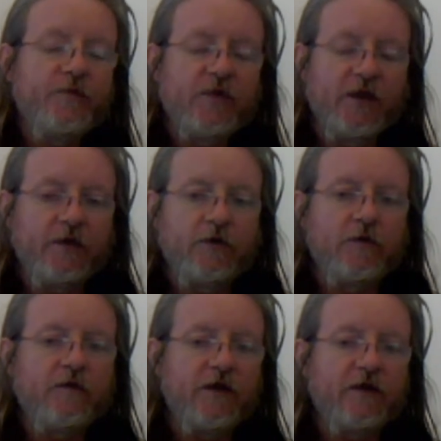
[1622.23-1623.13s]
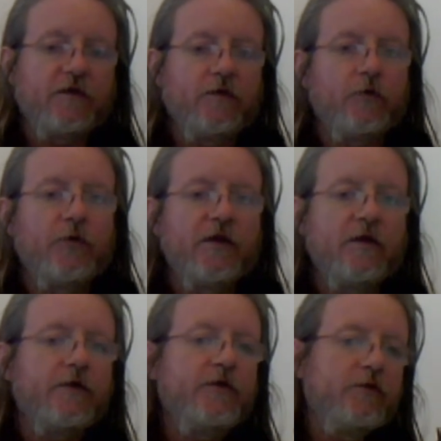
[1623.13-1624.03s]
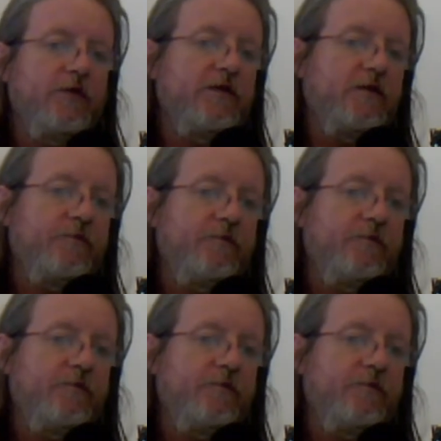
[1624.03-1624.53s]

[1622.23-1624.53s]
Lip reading: and contact a radar unit.